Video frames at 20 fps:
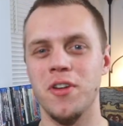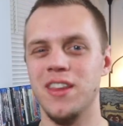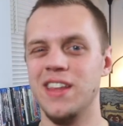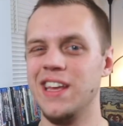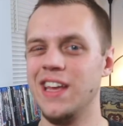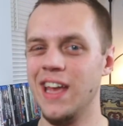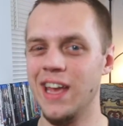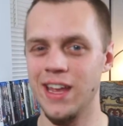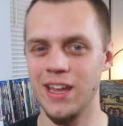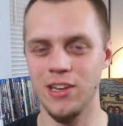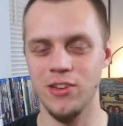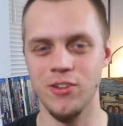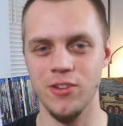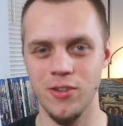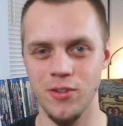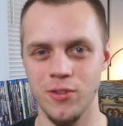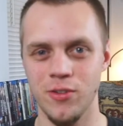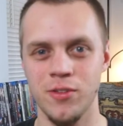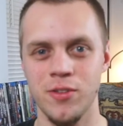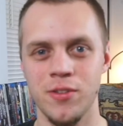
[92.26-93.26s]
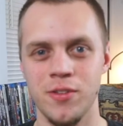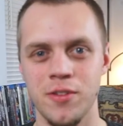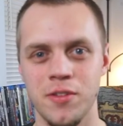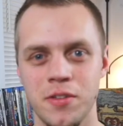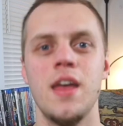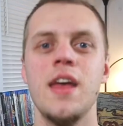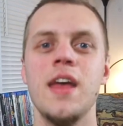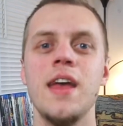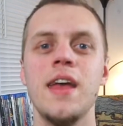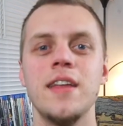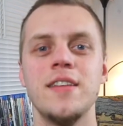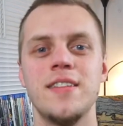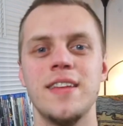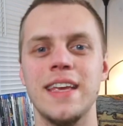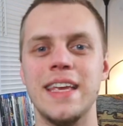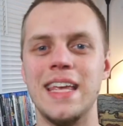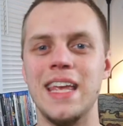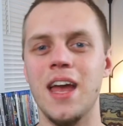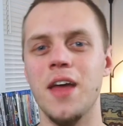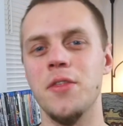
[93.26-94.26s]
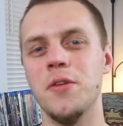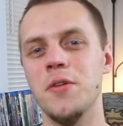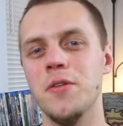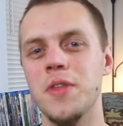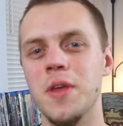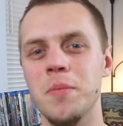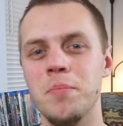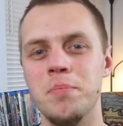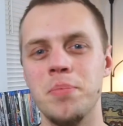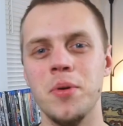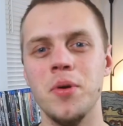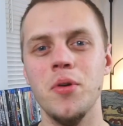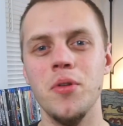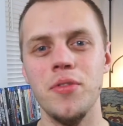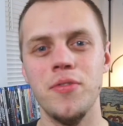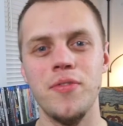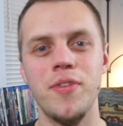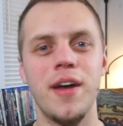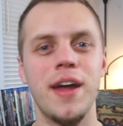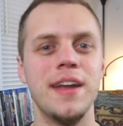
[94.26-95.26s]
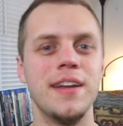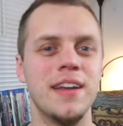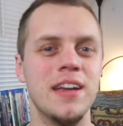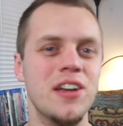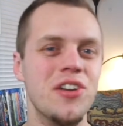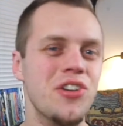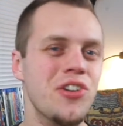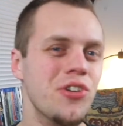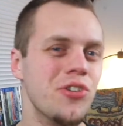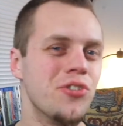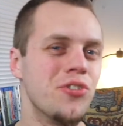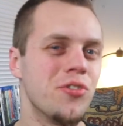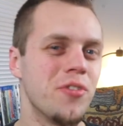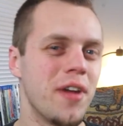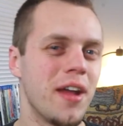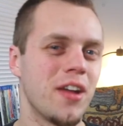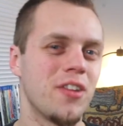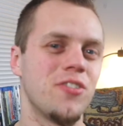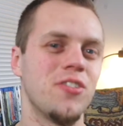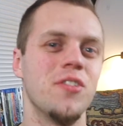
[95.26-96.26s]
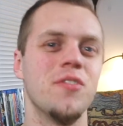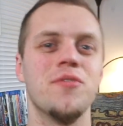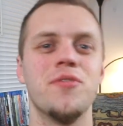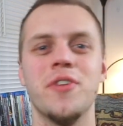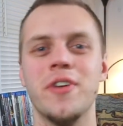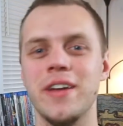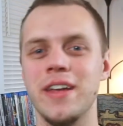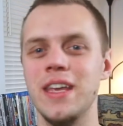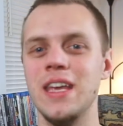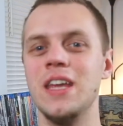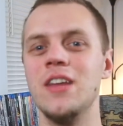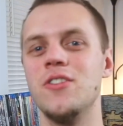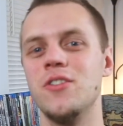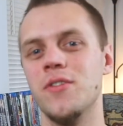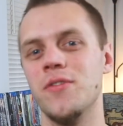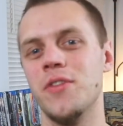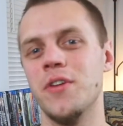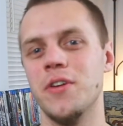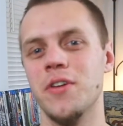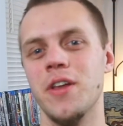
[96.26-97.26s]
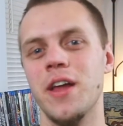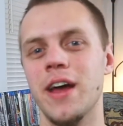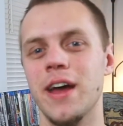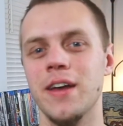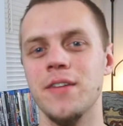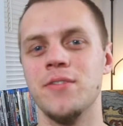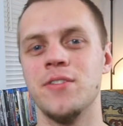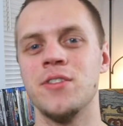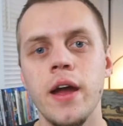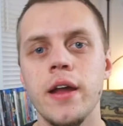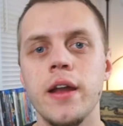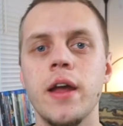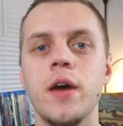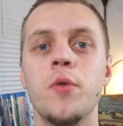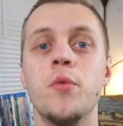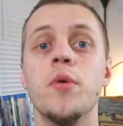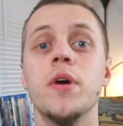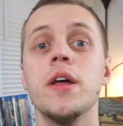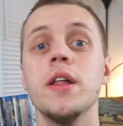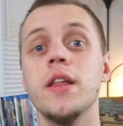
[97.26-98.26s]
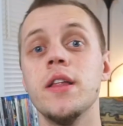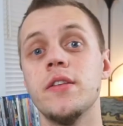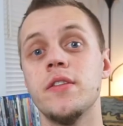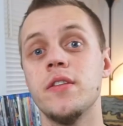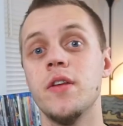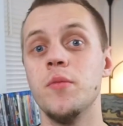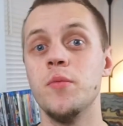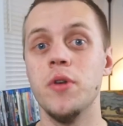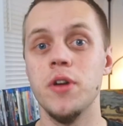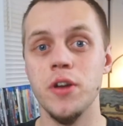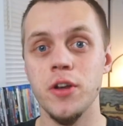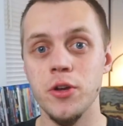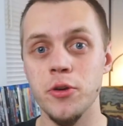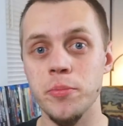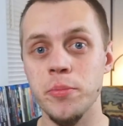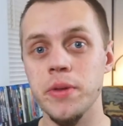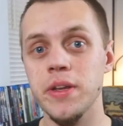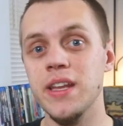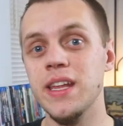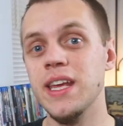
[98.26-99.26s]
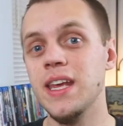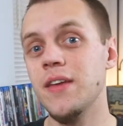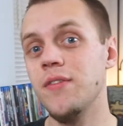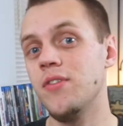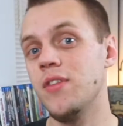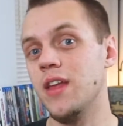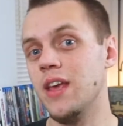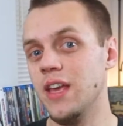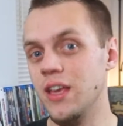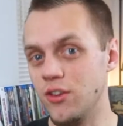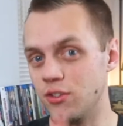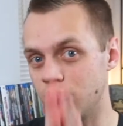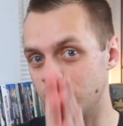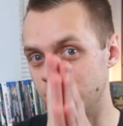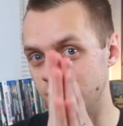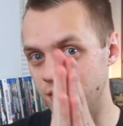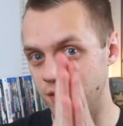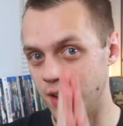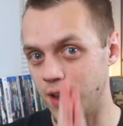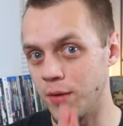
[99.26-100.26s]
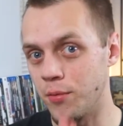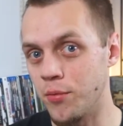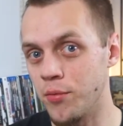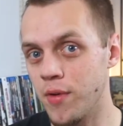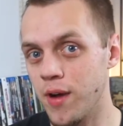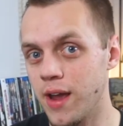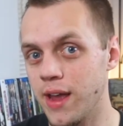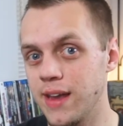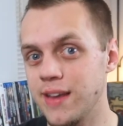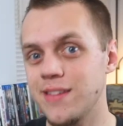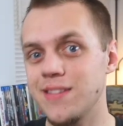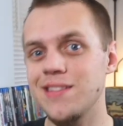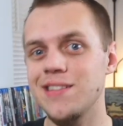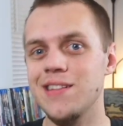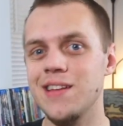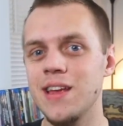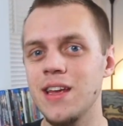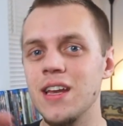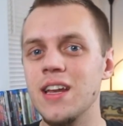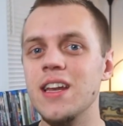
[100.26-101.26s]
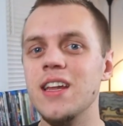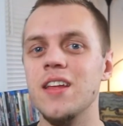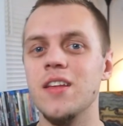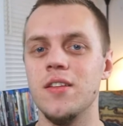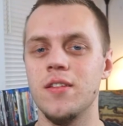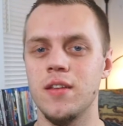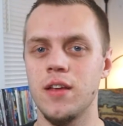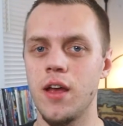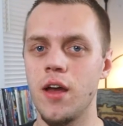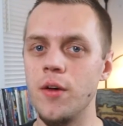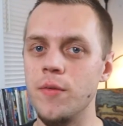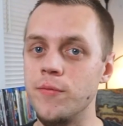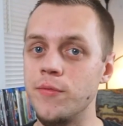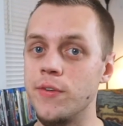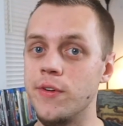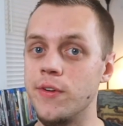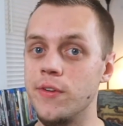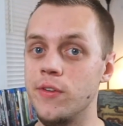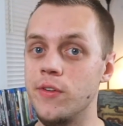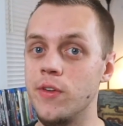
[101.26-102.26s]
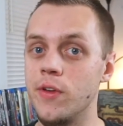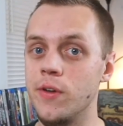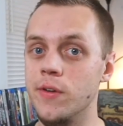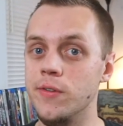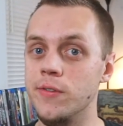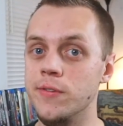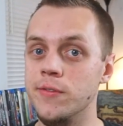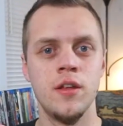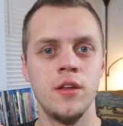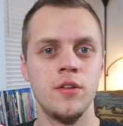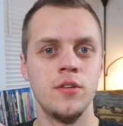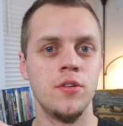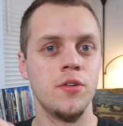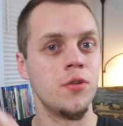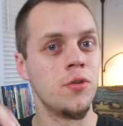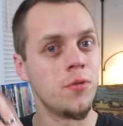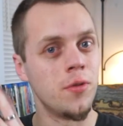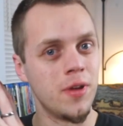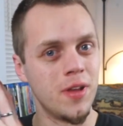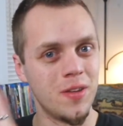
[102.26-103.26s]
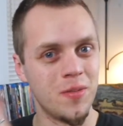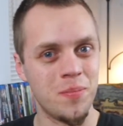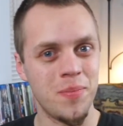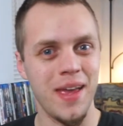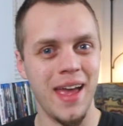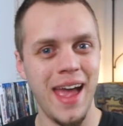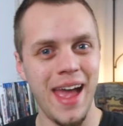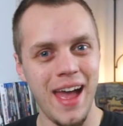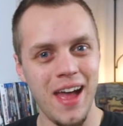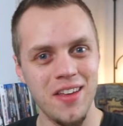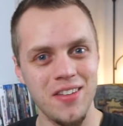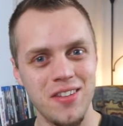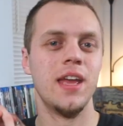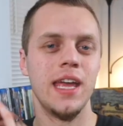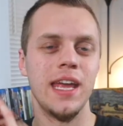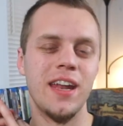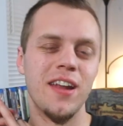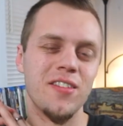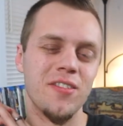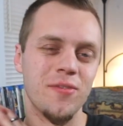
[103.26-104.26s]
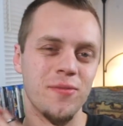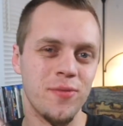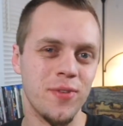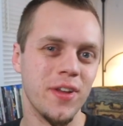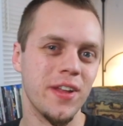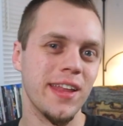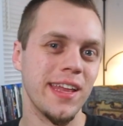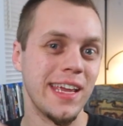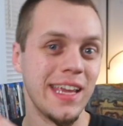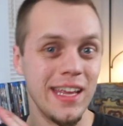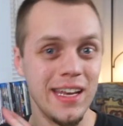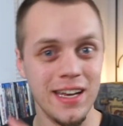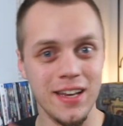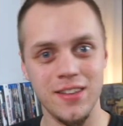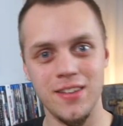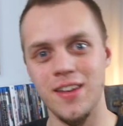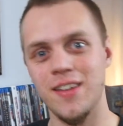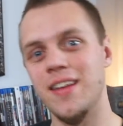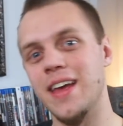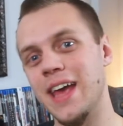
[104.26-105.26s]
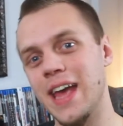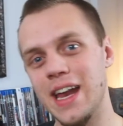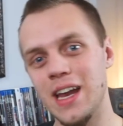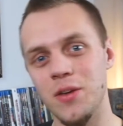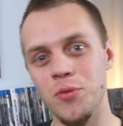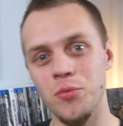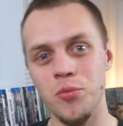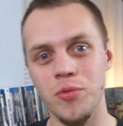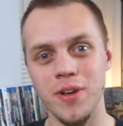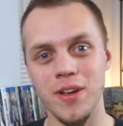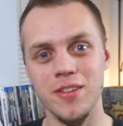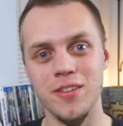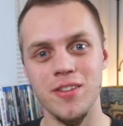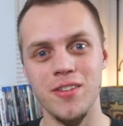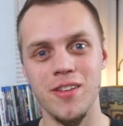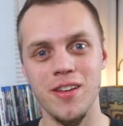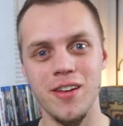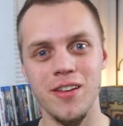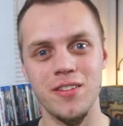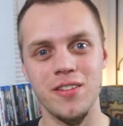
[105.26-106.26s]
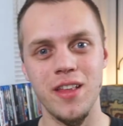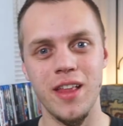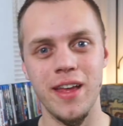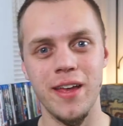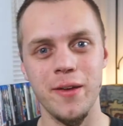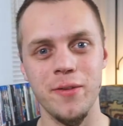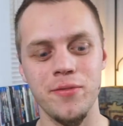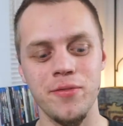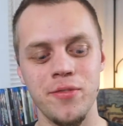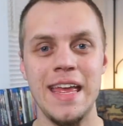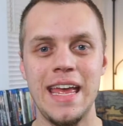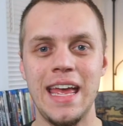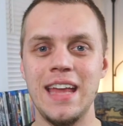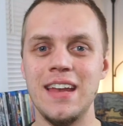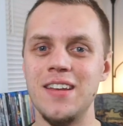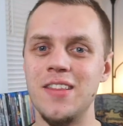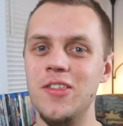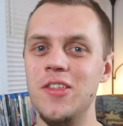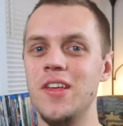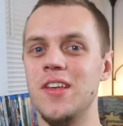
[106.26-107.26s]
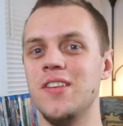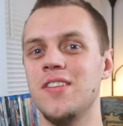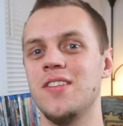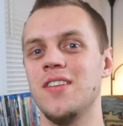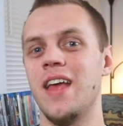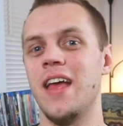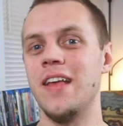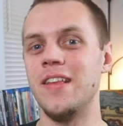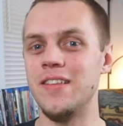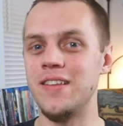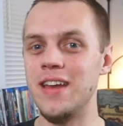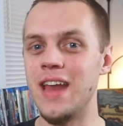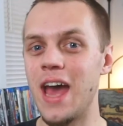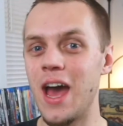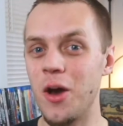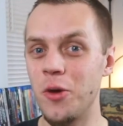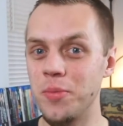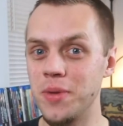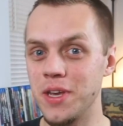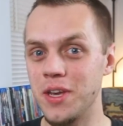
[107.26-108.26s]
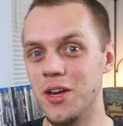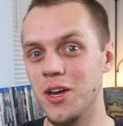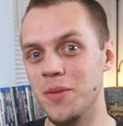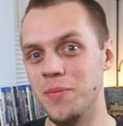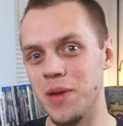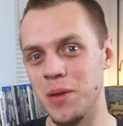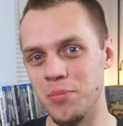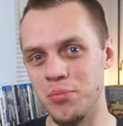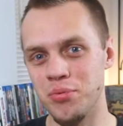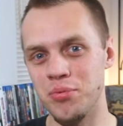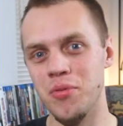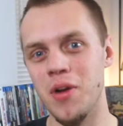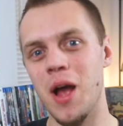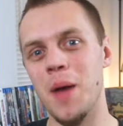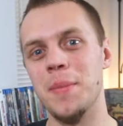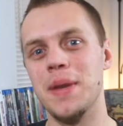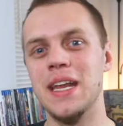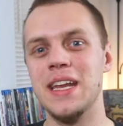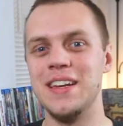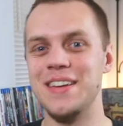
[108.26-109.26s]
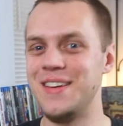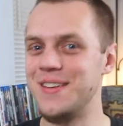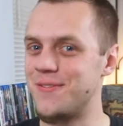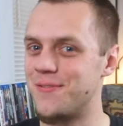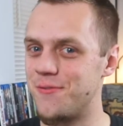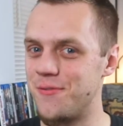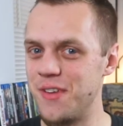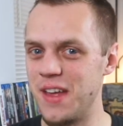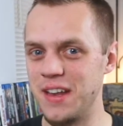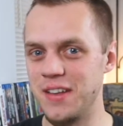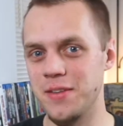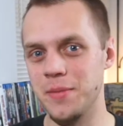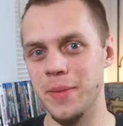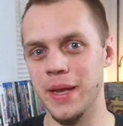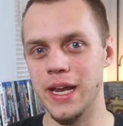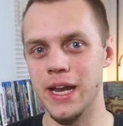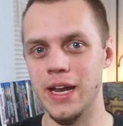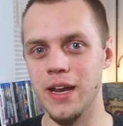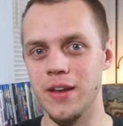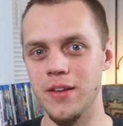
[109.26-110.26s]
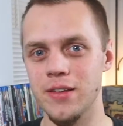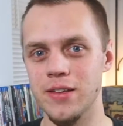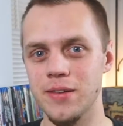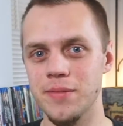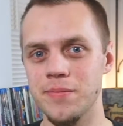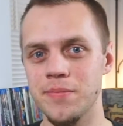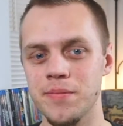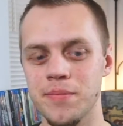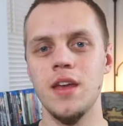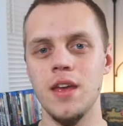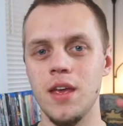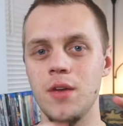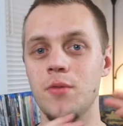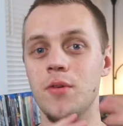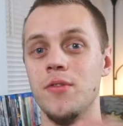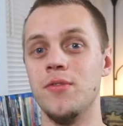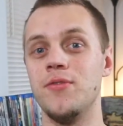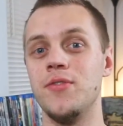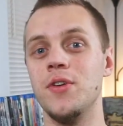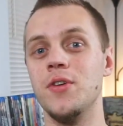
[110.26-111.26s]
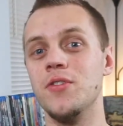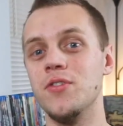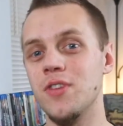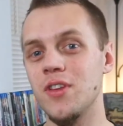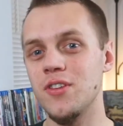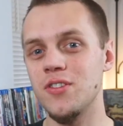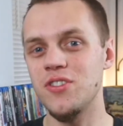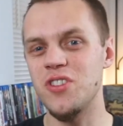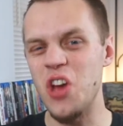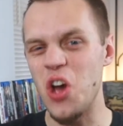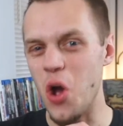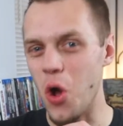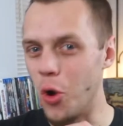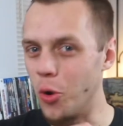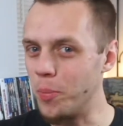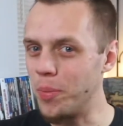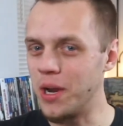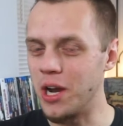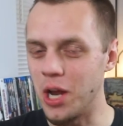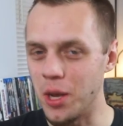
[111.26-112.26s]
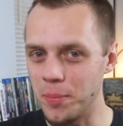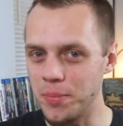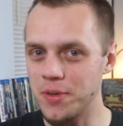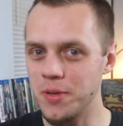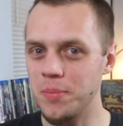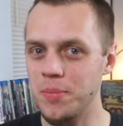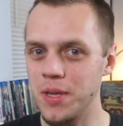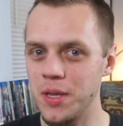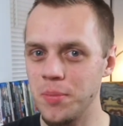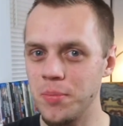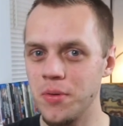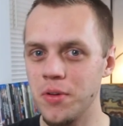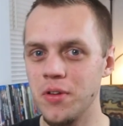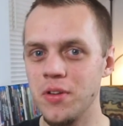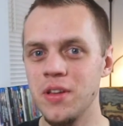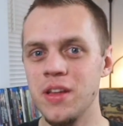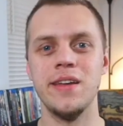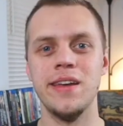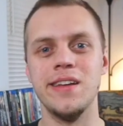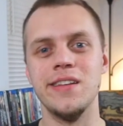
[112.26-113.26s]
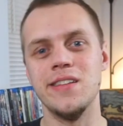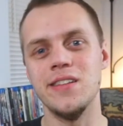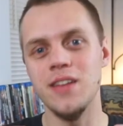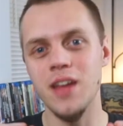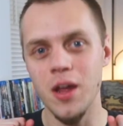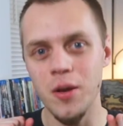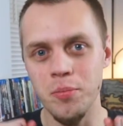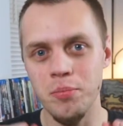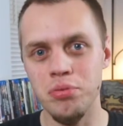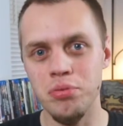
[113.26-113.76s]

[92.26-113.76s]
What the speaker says: the ages. Together, they both find a new direction for each of their lives. Now, Will is someone who believes that he should stay right in his comfort zone. Due to his past, he doesn't feel like he needs to take any risks in his life, and this has now become a prominent defense mechanism. He refuses to open up to people, instead